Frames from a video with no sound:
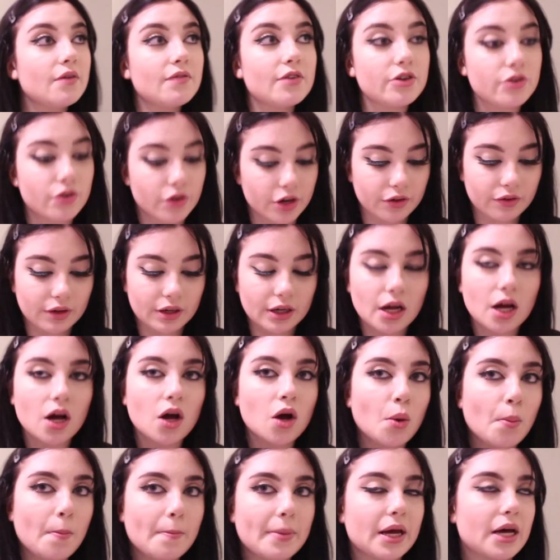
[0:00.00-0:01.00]
of annoying right
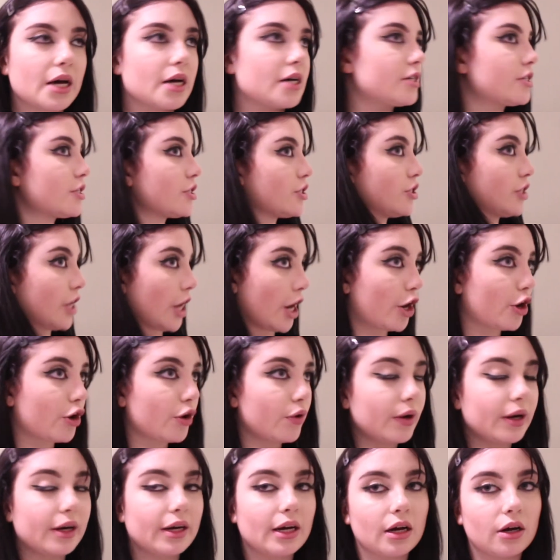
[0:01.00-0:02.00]
now because they're
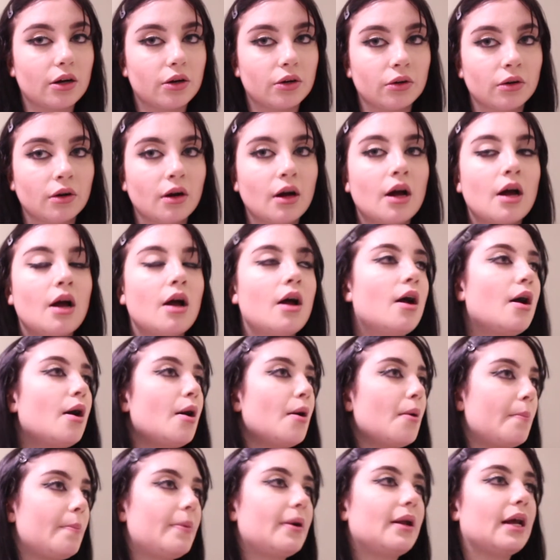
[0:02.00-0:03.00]
growing out.
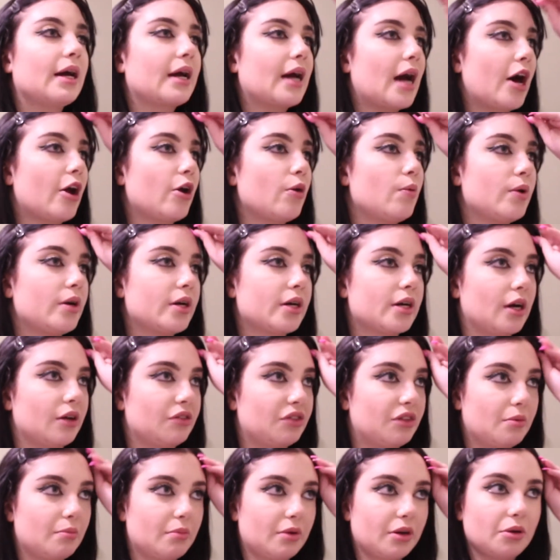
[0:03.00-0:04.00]
But like I don't wanna
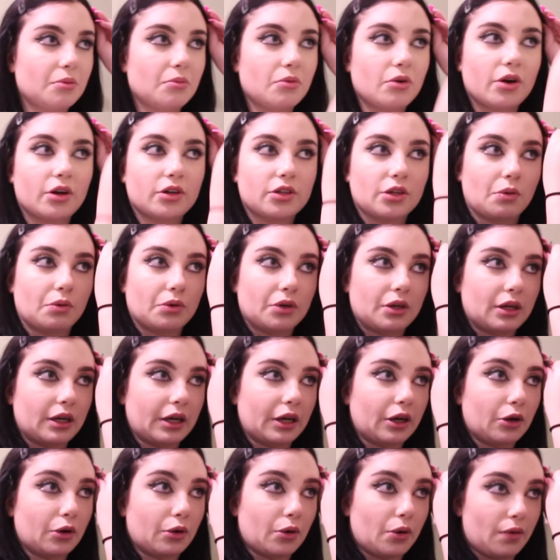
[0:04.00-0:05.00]
cut them anymore because I wanna
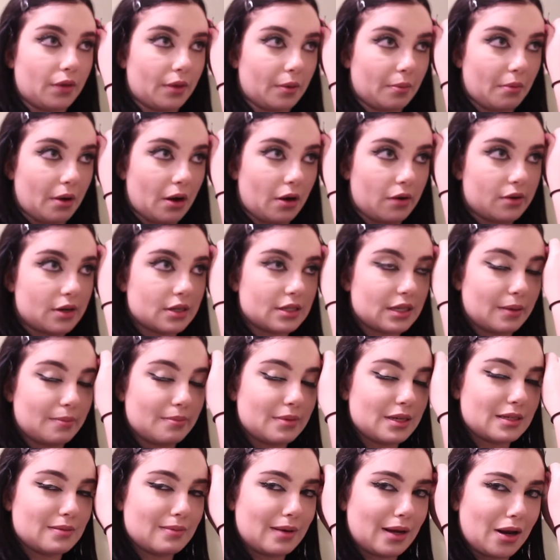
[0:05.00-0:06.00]
like curl them out because I
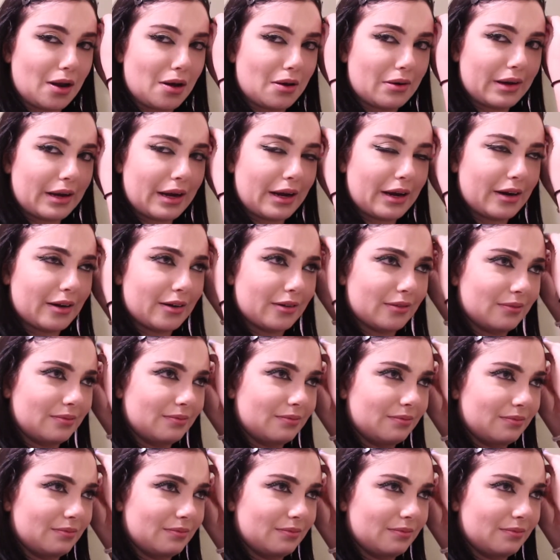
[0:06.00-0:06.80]
miss my long hair.